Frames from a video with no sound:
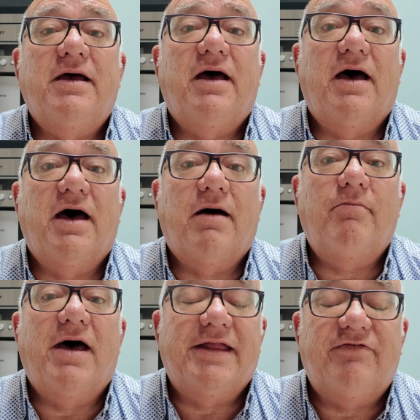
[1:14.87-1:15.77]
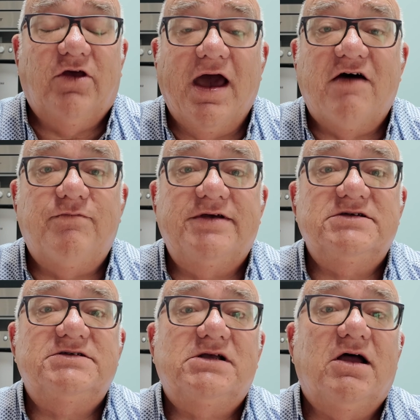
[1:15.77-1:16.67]
and if you have
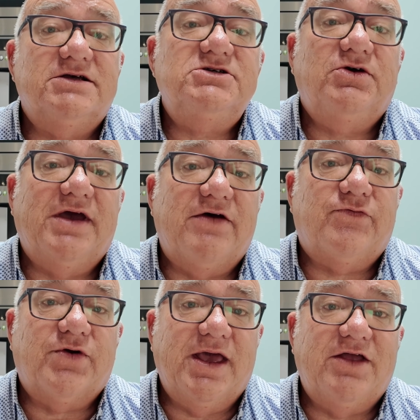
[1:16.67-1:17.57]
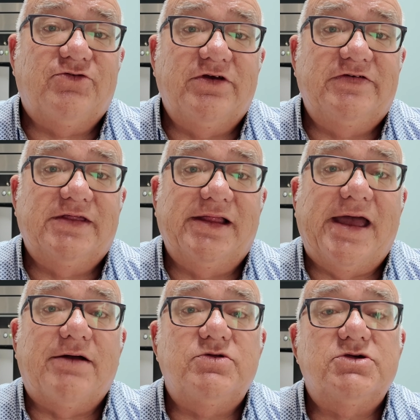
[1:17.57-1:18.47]
business class you get free entry to the
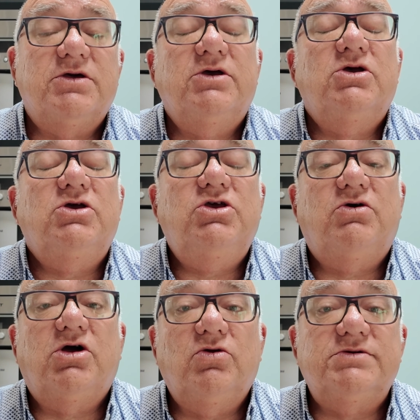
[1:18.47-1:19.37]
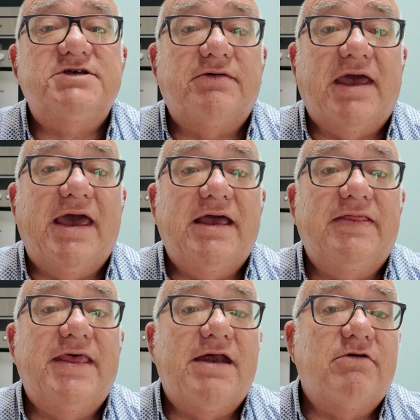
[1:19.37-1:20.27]
lounge. You can also get
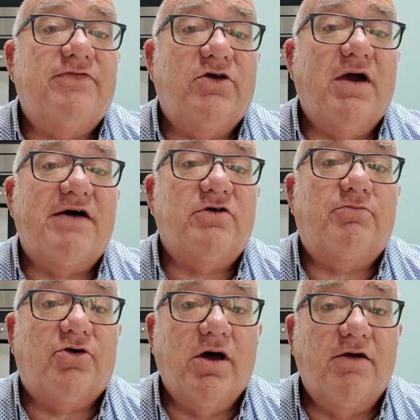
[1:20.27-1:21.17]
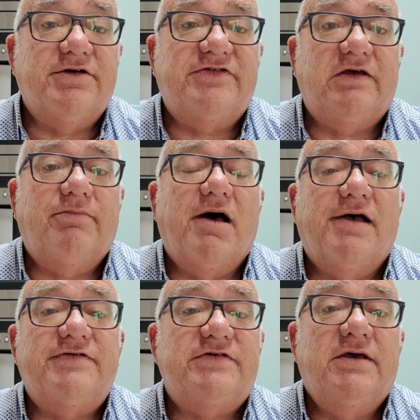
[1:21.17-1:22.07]
in there if you have a priority
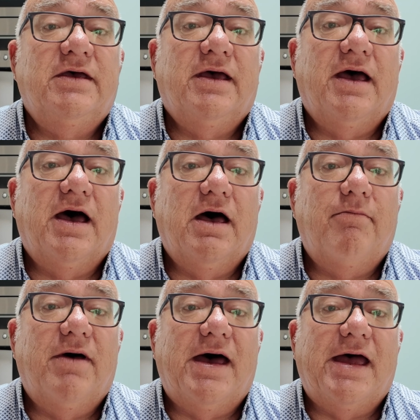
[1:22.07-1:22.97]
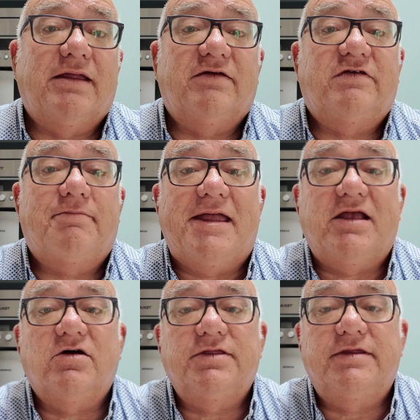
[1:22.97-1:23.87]
pass, and
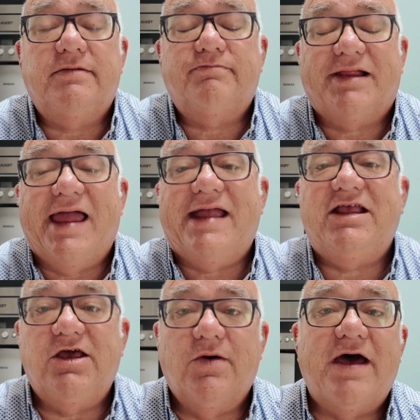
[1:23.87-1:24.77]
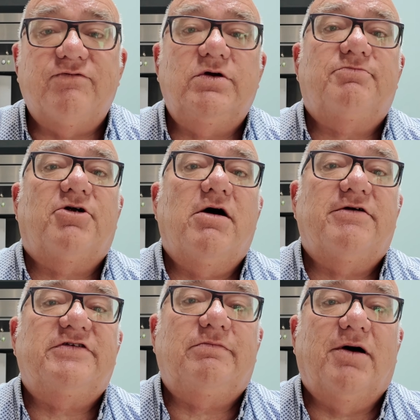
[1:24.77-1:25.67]
depending on the plan you have with
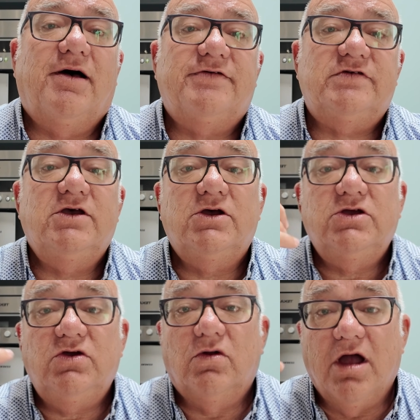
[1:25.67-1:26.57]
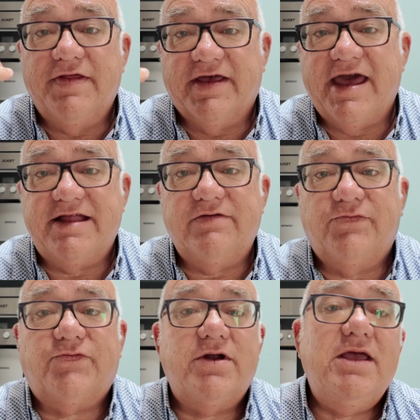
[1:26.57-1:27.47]
priority pass, you'll either get in
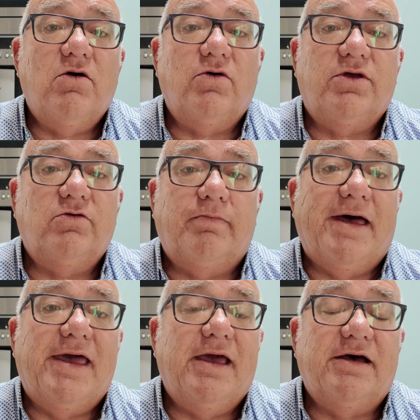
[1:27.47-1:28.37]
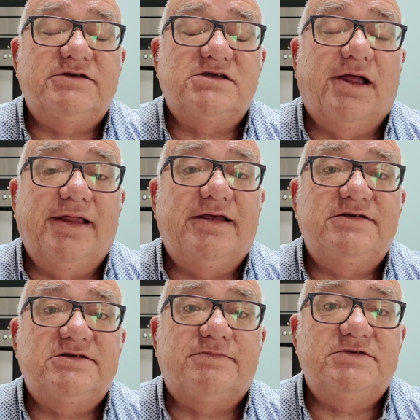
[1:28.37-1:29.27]
free or you'll pay a slightly
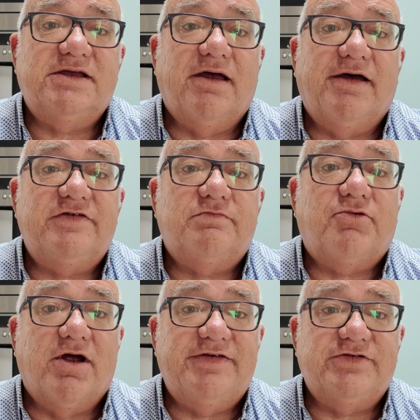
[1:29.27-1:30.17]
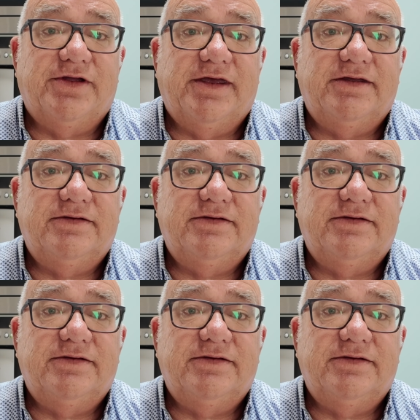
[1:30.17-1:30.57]
subsidised price on it.